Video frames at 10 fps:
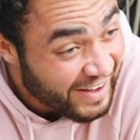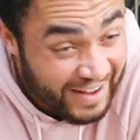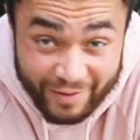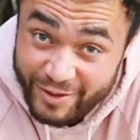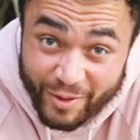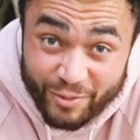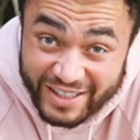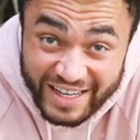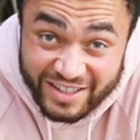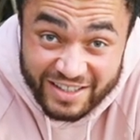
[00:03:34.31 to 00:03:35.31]
I haven't done one
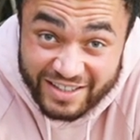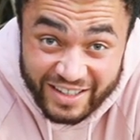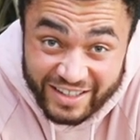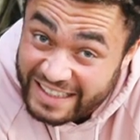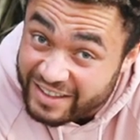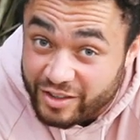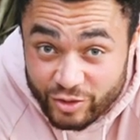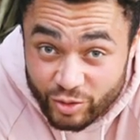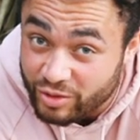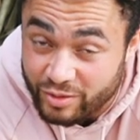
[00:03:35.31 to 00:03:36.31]
in ages and I needed to
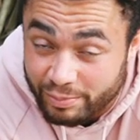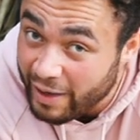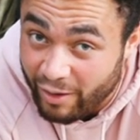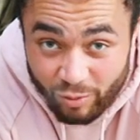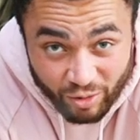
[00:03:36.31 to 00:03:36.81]
talk about